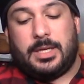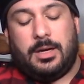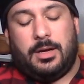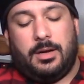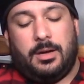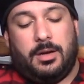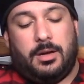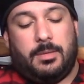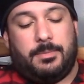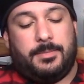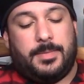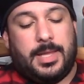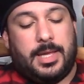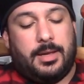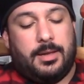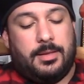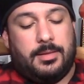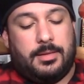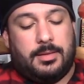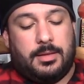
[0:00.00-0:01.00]

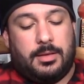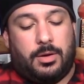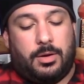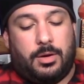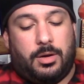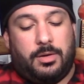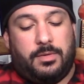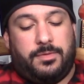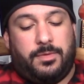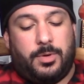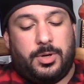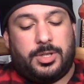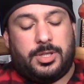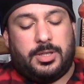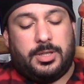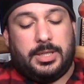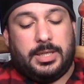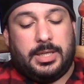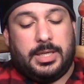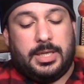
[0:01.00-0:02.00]
And
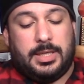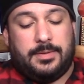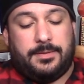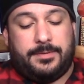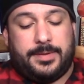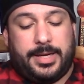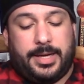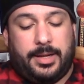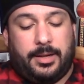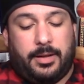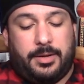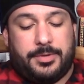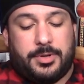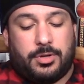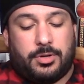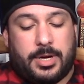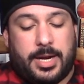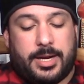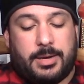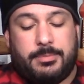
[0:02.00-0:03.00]
unfortunately, he fell on the
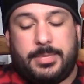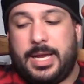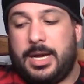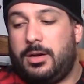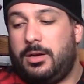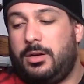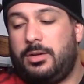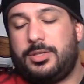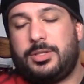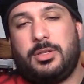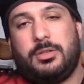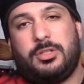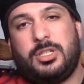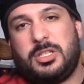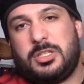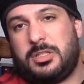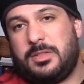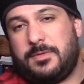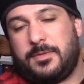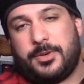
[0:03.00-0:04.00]
dragon bag also.
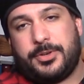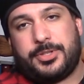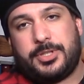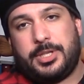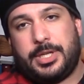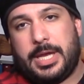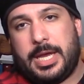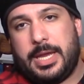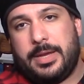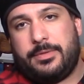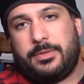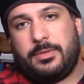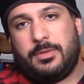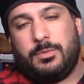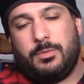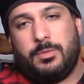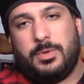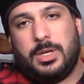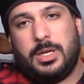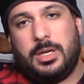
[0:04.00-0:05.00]
Just the first slide,
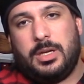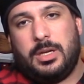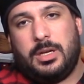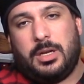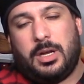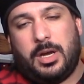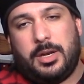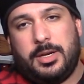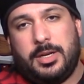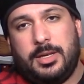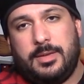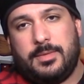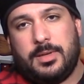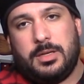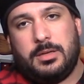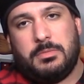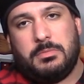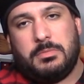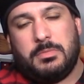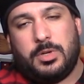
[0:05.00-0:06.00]

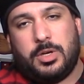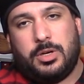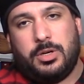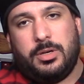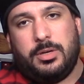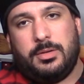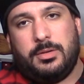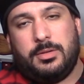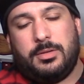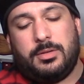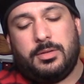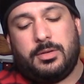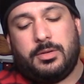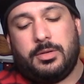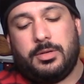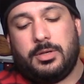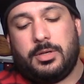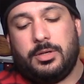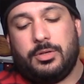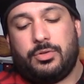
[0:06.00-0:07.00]
uneven, couldn't
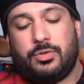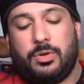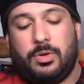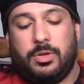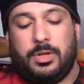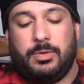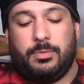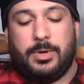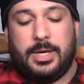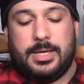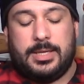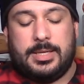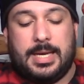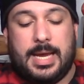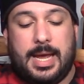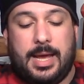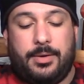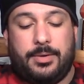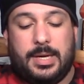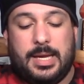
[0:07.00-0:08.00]
control it, went
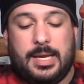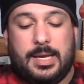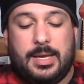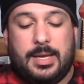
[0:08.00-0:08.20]
down.